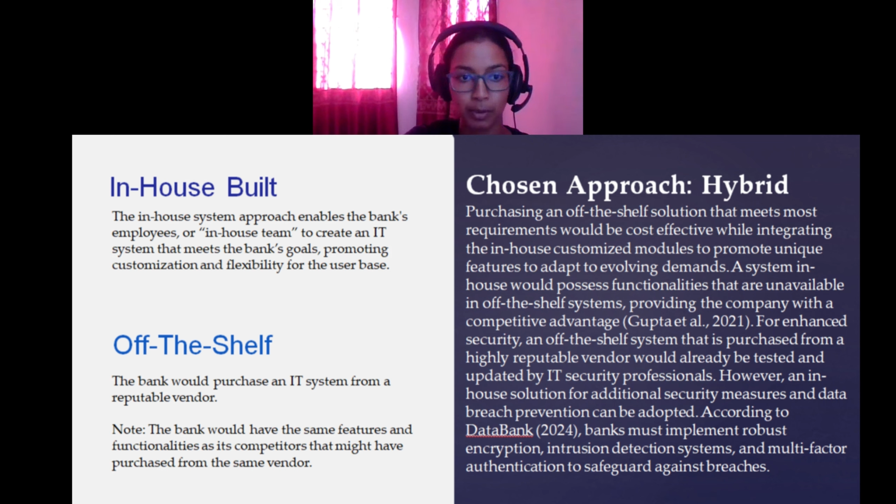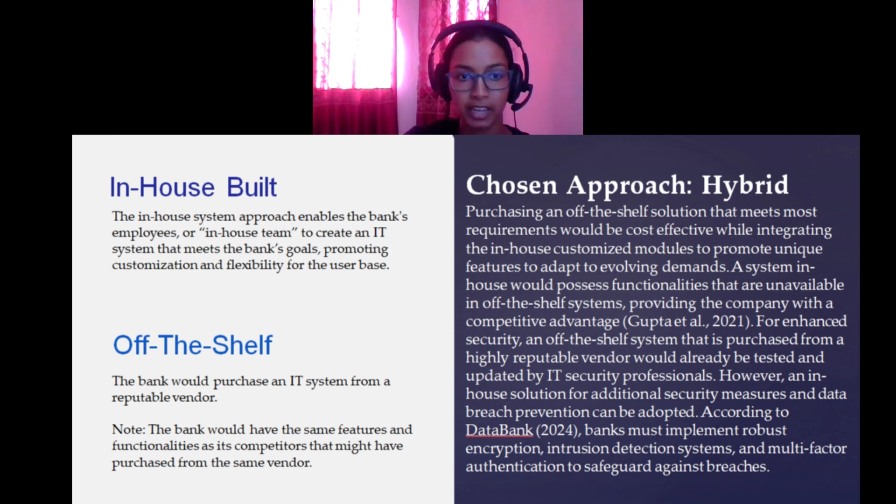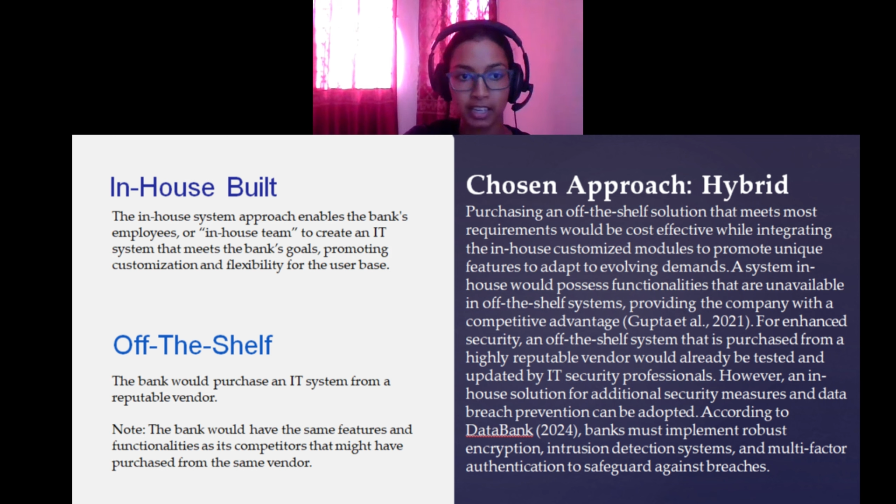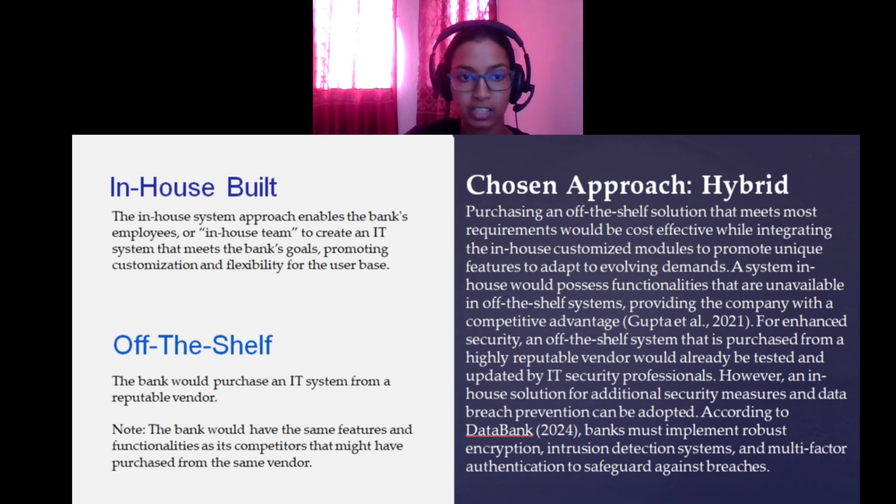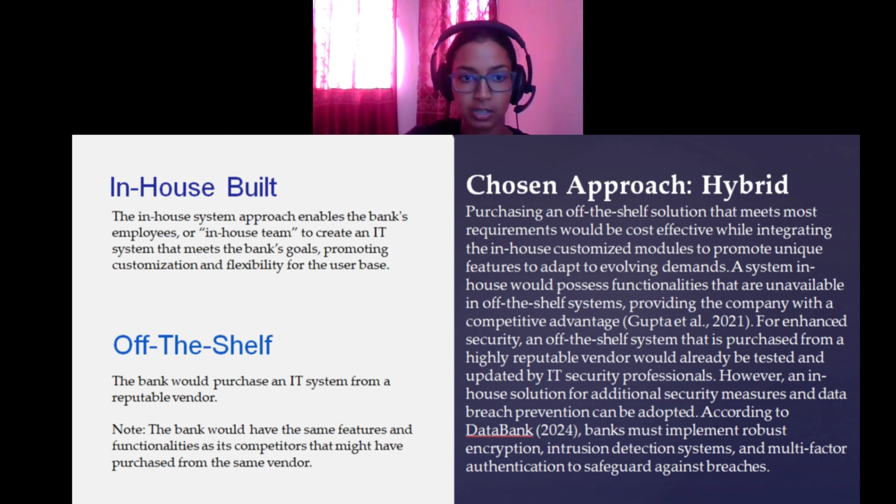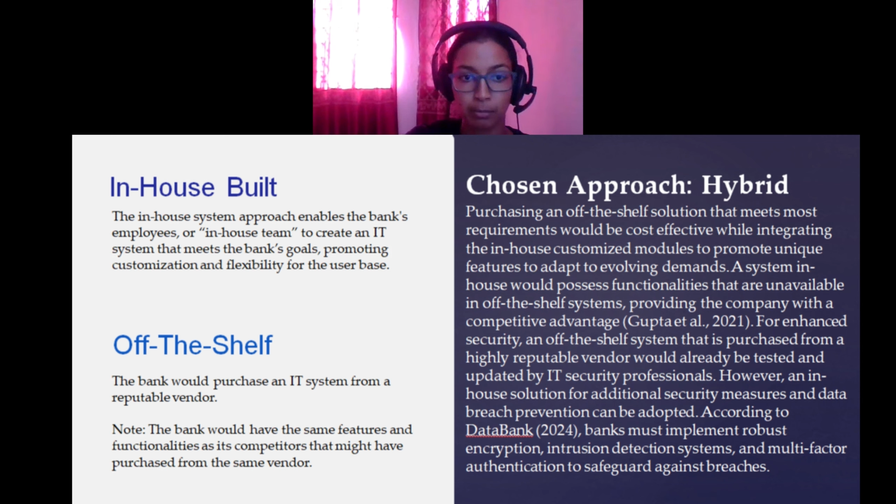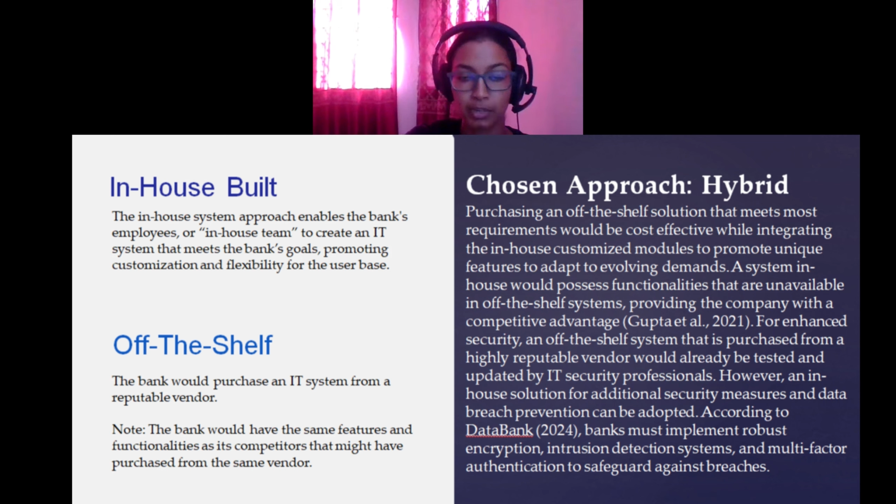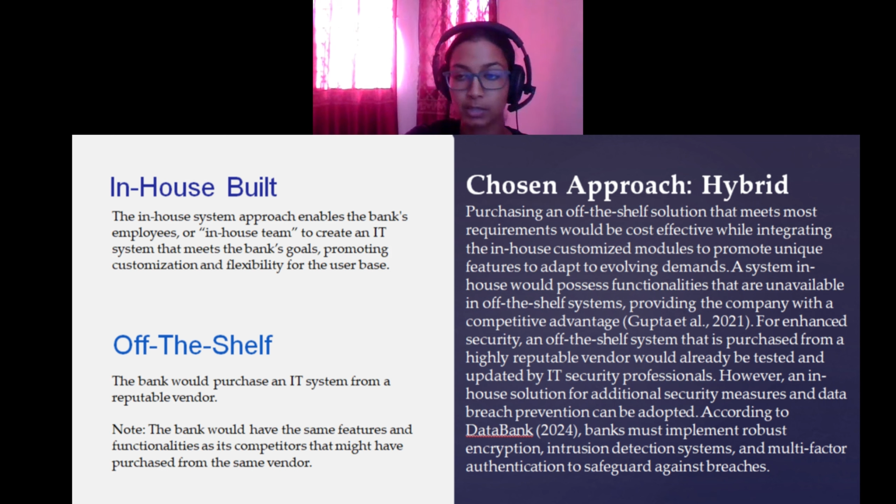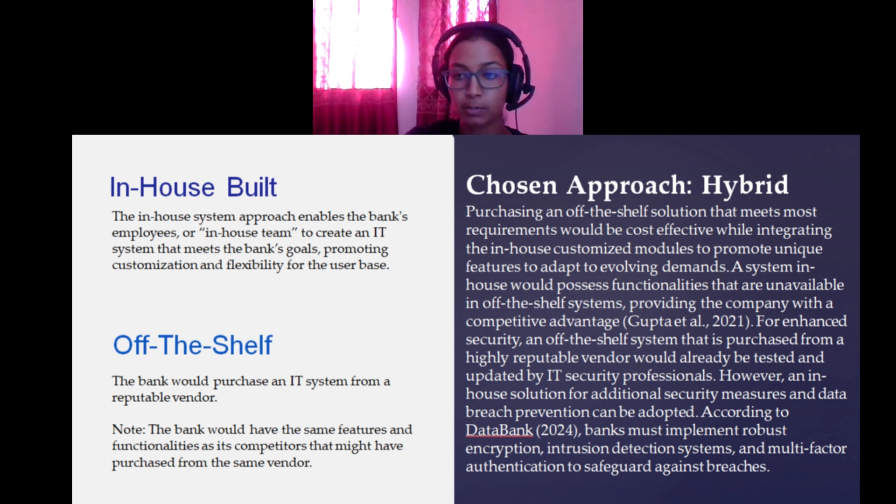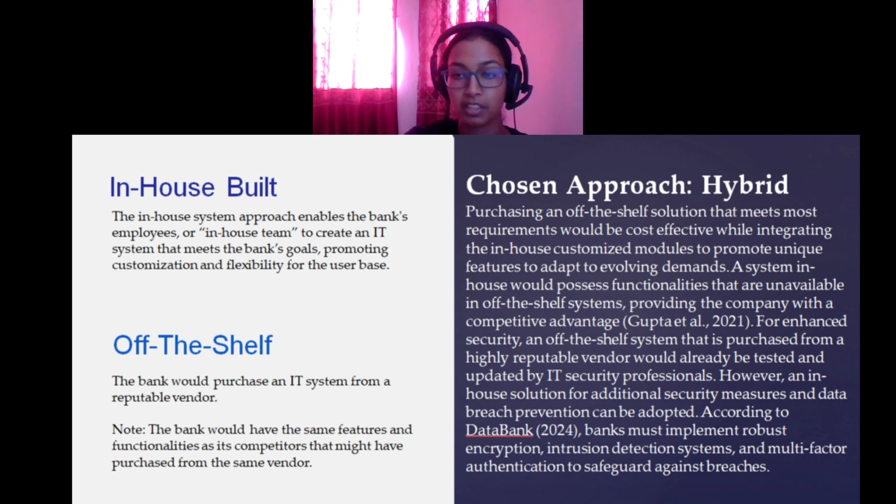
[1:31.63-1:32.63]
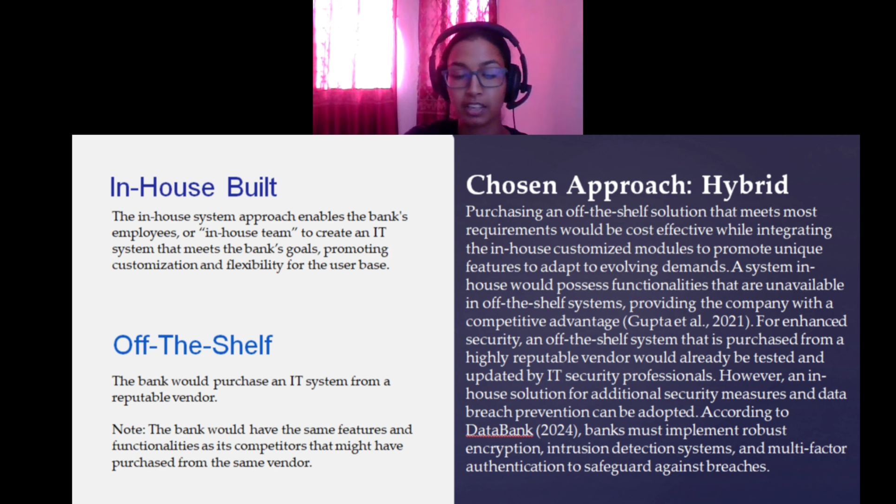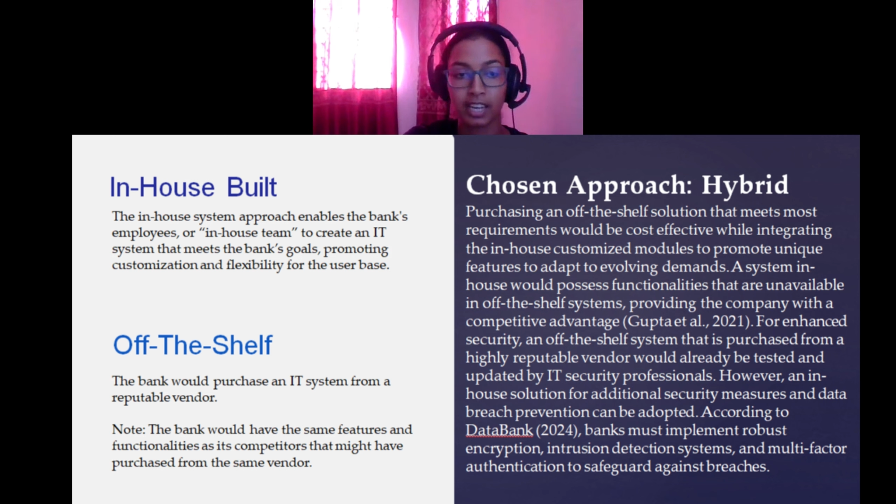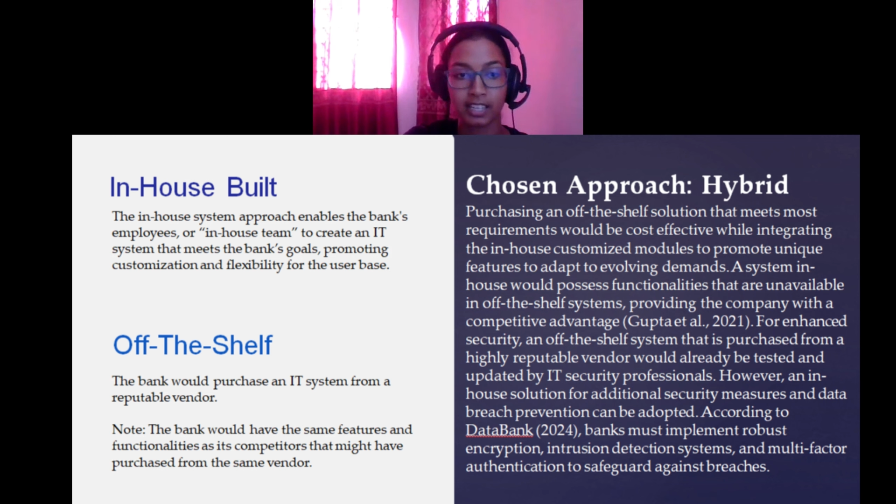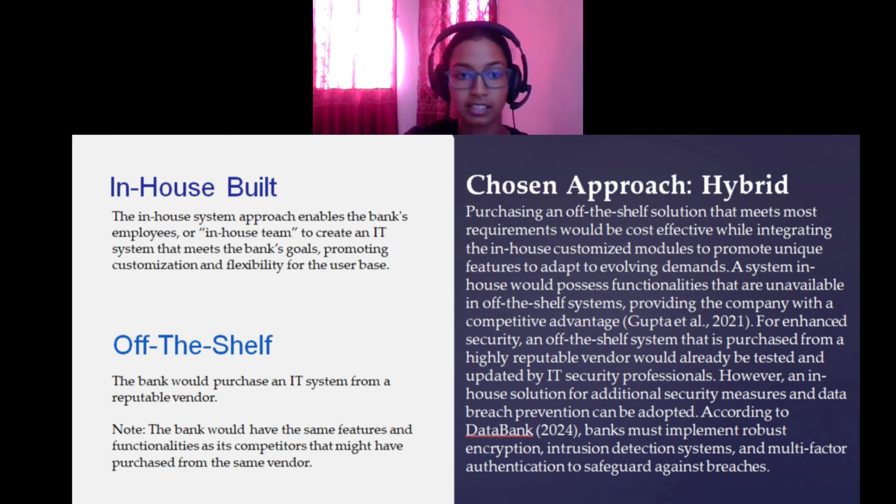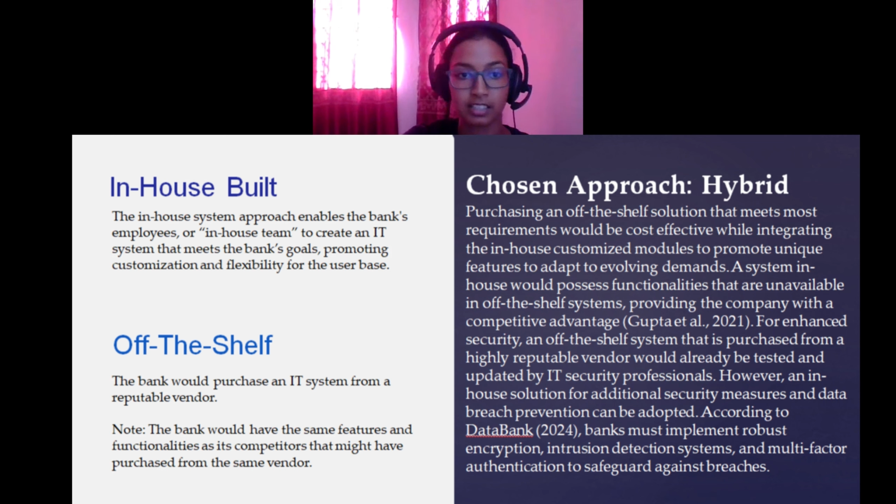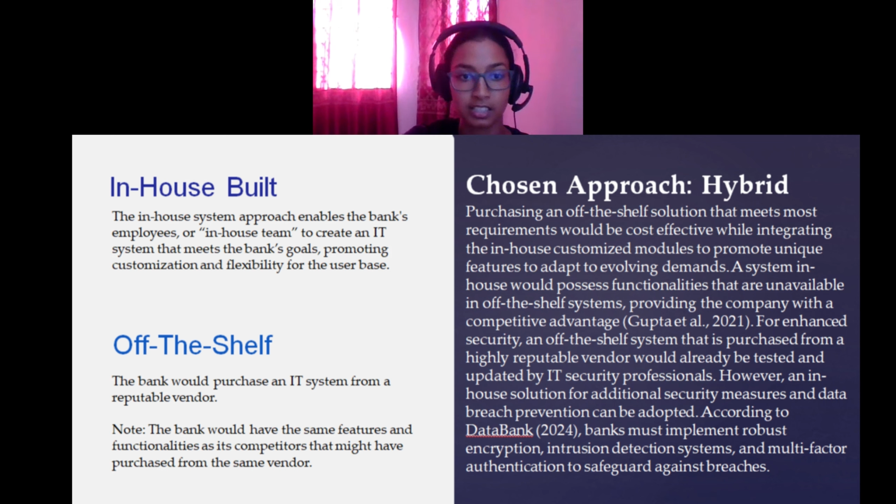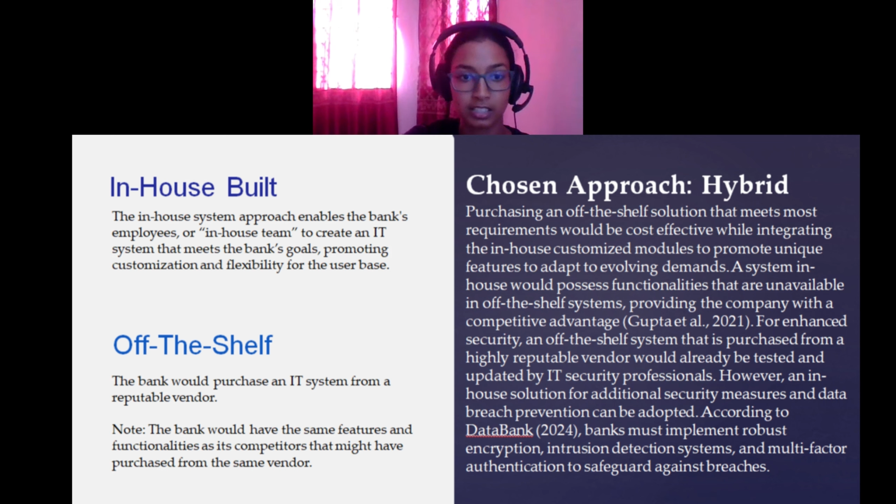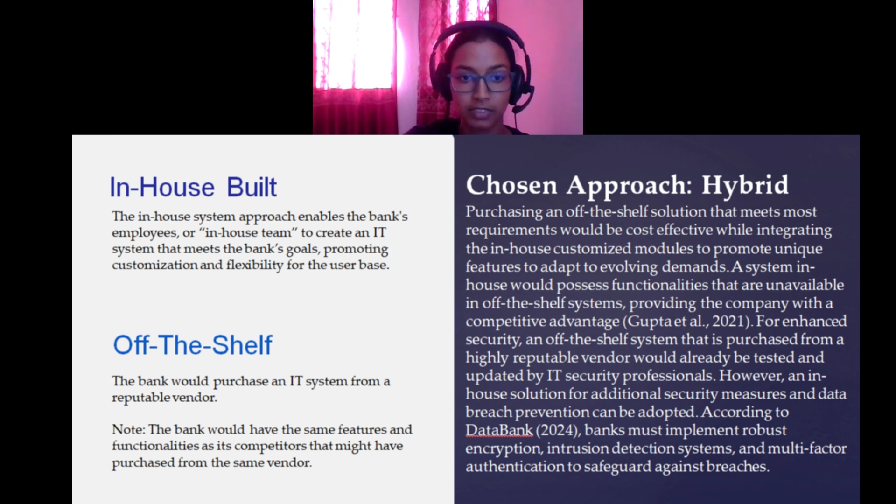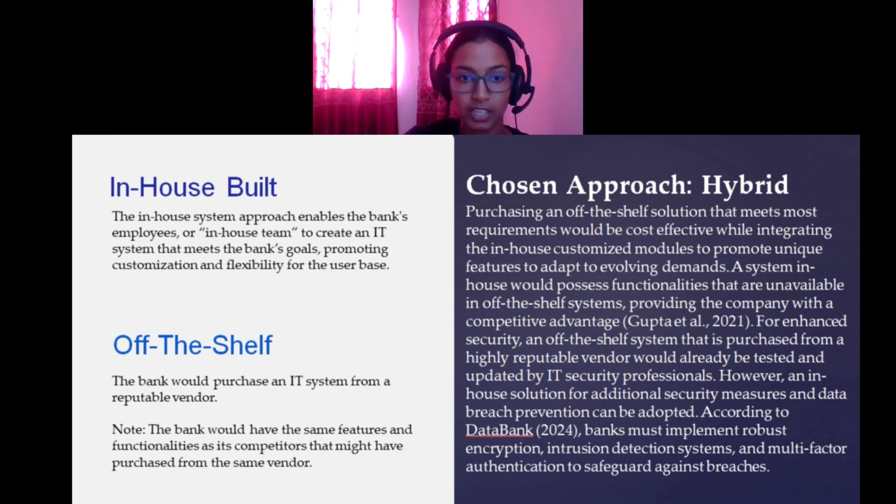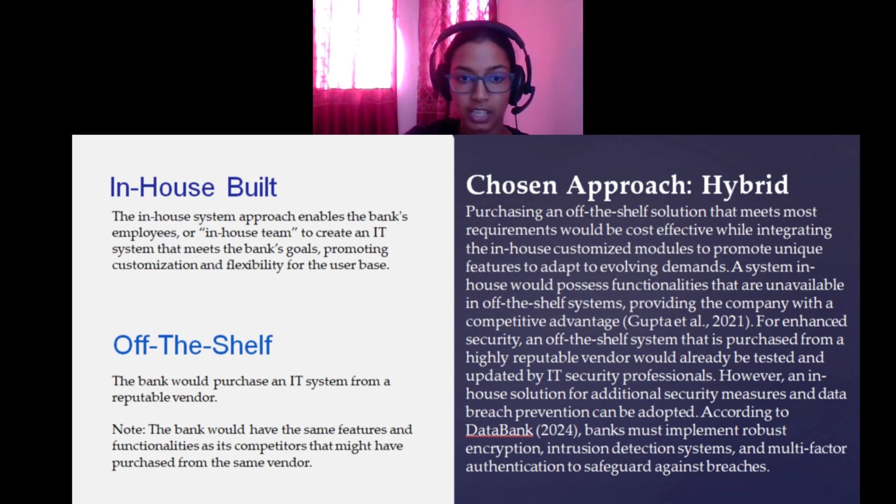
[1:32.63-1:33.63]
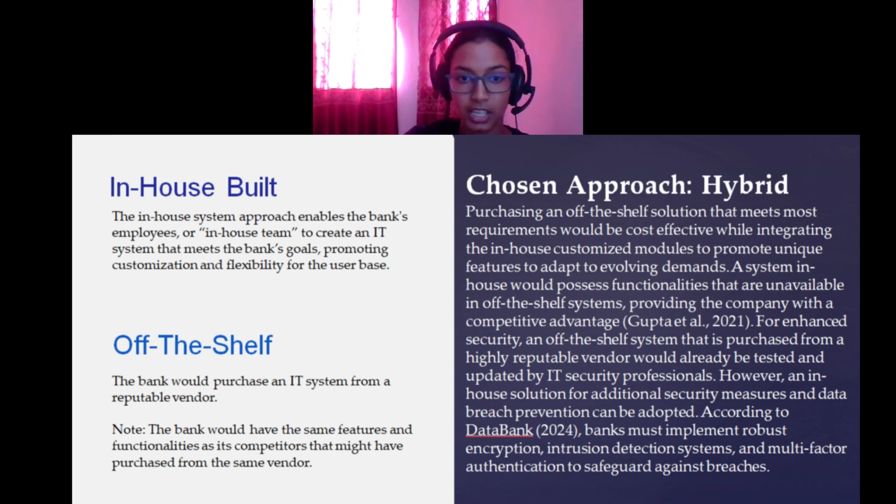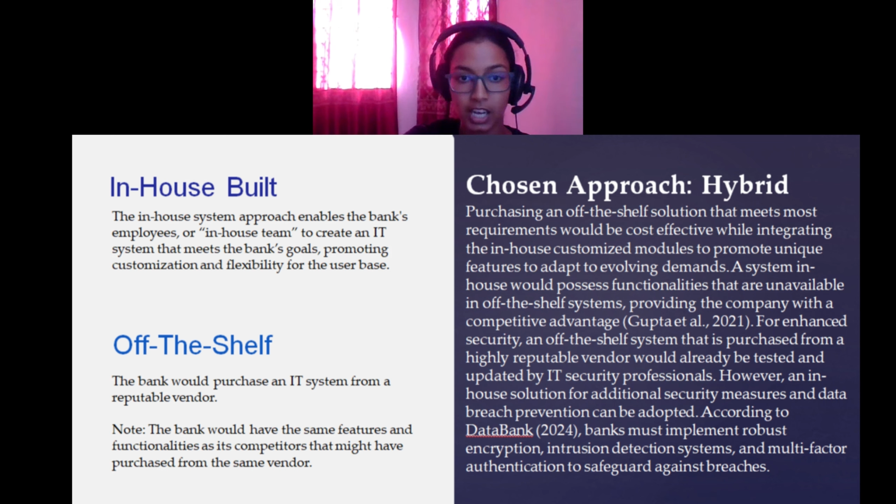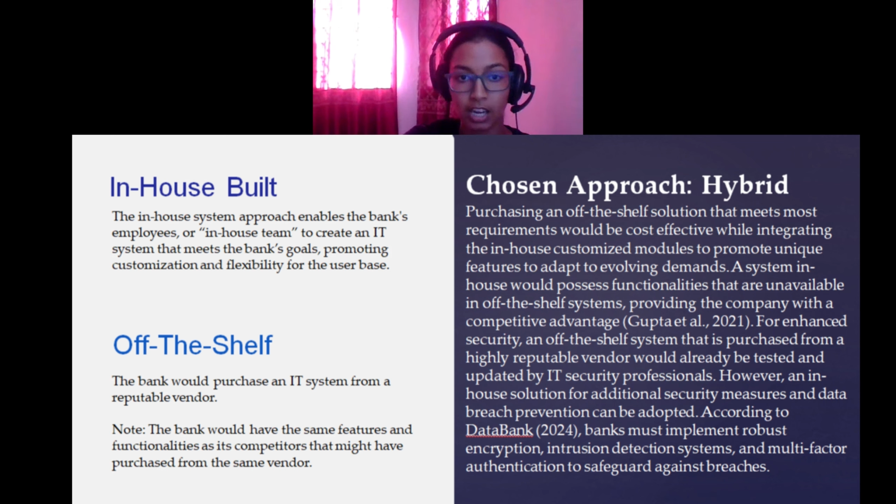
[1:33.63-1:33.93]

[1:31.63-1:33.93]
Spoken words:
package must pay the licensing fee